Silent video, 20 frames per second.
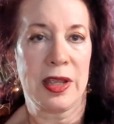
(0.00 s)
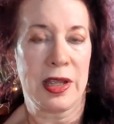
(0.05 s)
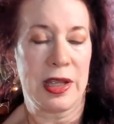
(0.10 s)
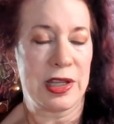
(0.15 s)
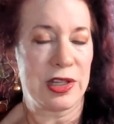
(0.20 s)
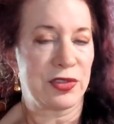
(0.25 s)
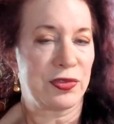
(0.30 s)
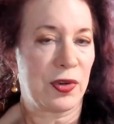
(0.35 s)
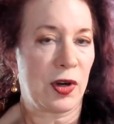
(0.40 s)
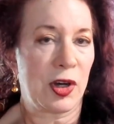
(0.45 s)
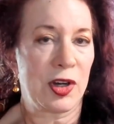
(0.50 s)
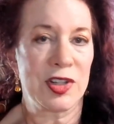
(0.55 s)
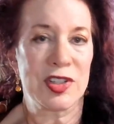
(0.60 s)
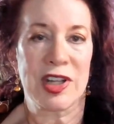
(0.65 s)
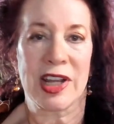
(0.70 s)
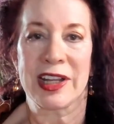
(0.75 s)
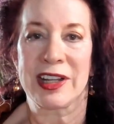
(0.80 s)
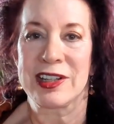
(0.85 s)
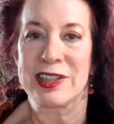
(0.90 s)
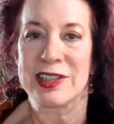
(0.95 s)
as far as
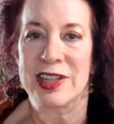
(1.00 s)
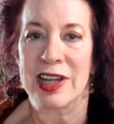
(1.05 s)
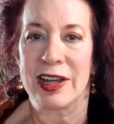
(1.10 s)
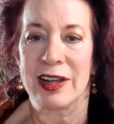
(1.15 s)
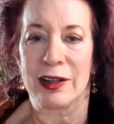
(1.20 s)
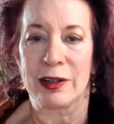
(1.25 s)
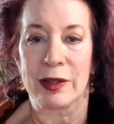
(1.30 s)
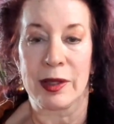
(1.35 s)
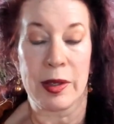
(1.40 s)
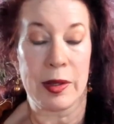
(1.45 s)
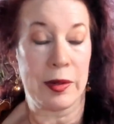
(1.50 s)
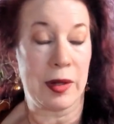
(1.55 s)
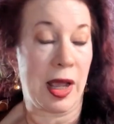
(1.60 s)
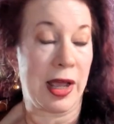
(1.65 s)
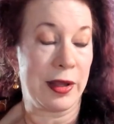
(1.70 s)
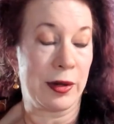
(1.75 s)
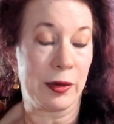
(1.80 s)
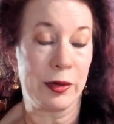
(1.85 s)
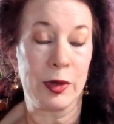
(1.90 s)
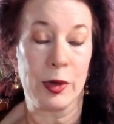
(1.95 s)
I can tell, and I
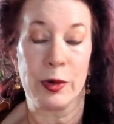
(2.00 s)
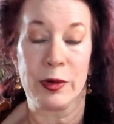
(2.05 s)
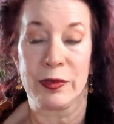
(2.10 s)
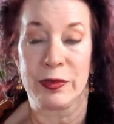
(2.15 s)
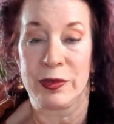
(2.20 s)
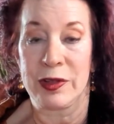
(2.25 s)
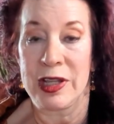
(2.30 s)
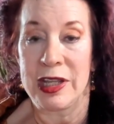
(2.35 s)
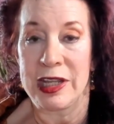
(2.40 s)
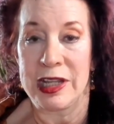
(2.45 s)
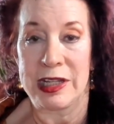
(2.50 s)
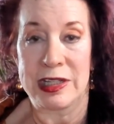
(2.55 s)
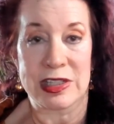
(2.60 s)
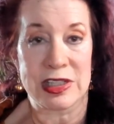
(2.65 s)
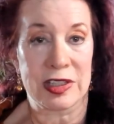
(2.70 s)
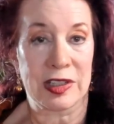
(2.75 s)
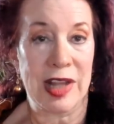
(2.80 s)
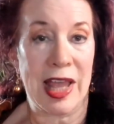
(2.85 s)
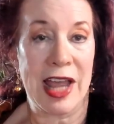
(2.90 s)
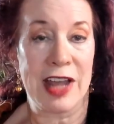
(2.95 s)
don't know if it
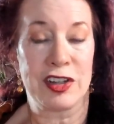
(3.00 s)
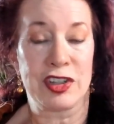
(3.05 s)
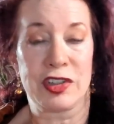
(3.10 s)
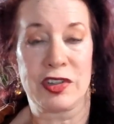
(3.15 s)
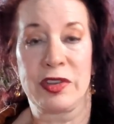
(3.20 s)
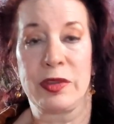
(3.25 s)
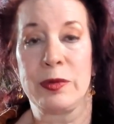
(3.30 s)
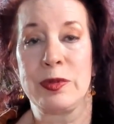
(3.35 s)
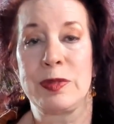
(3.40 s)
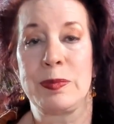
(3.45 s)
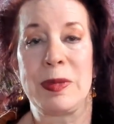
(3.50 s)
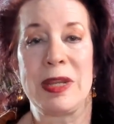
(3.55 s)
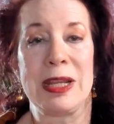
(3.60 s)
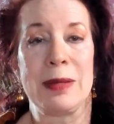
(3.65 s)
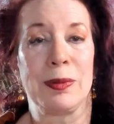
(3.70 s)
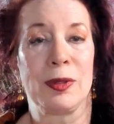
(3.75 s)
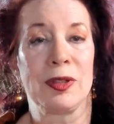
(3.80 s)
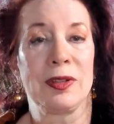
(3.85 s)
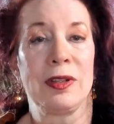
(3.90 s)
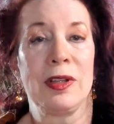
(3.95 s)
slashed those
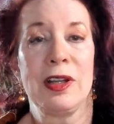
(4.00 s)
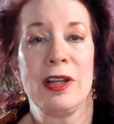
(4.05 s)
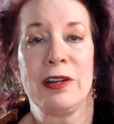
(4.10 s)
people